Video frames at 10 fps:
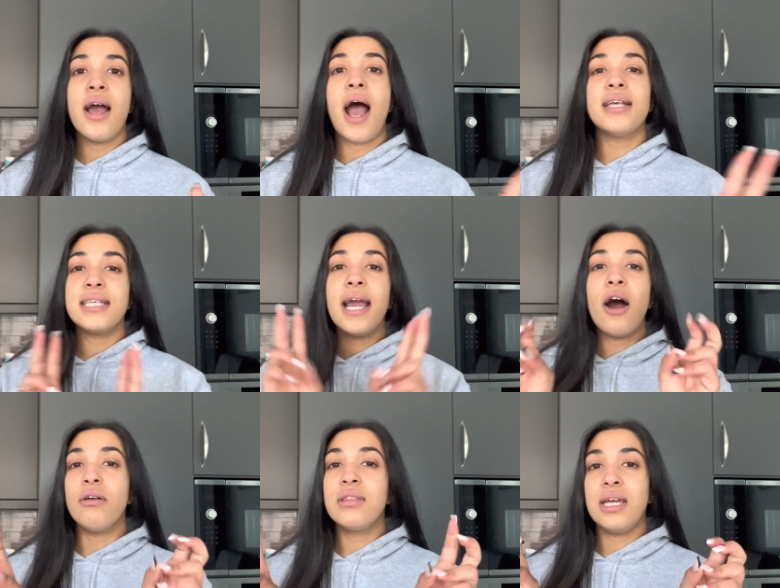I say
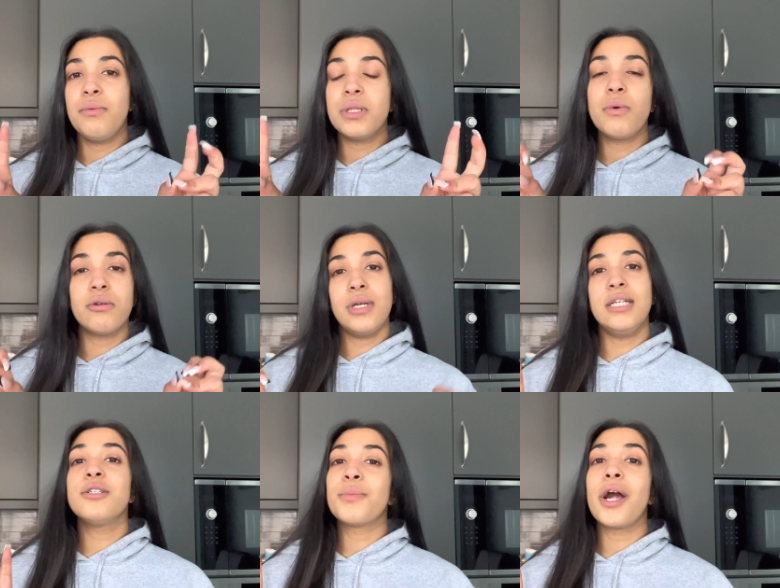healthy with
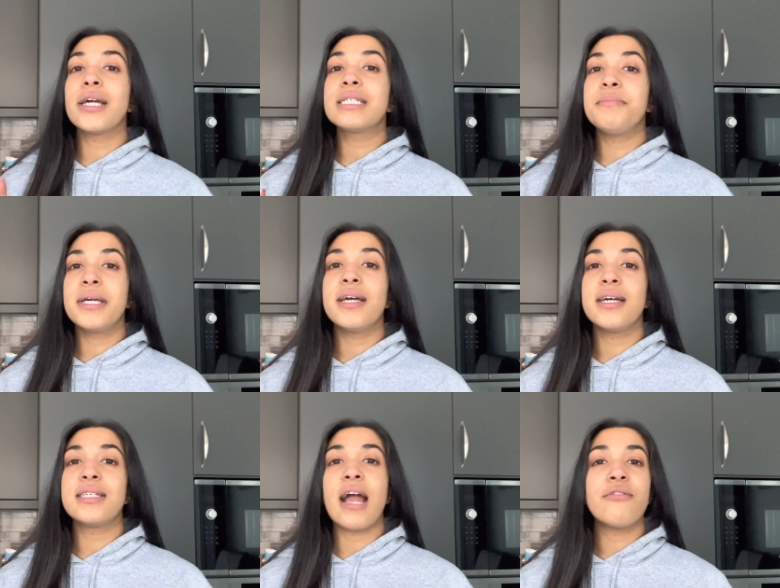quotation marks because
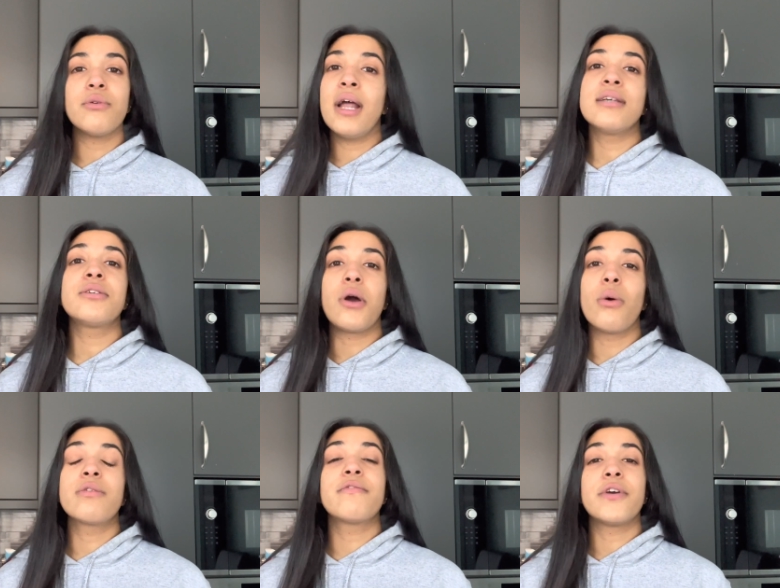everyone has their
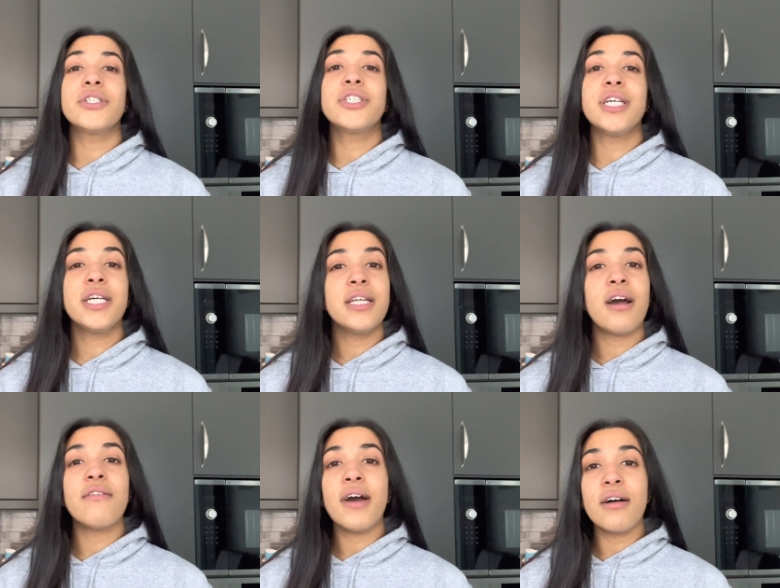own version
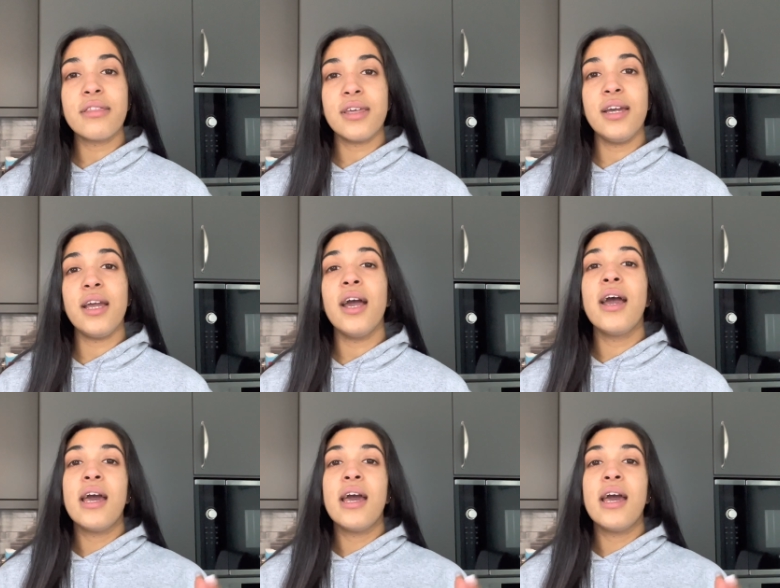of healthy.